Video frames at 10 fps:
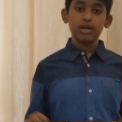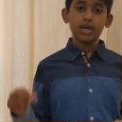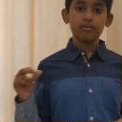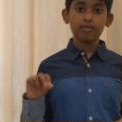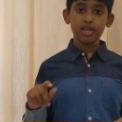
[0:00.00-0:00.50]

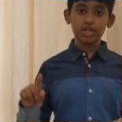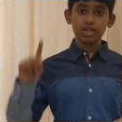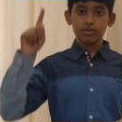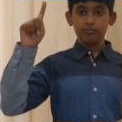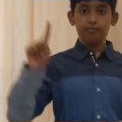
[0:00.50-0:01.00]
It
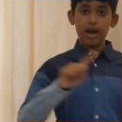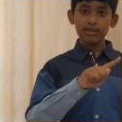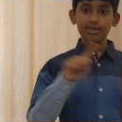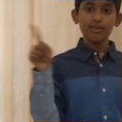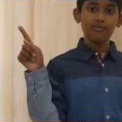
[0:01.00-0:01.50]
measures
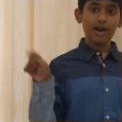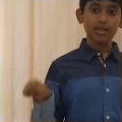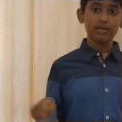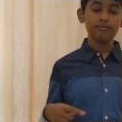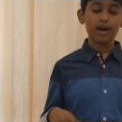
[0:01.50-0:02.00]
1
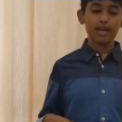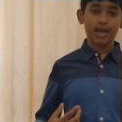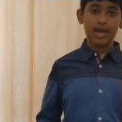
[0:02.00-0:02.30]
divided by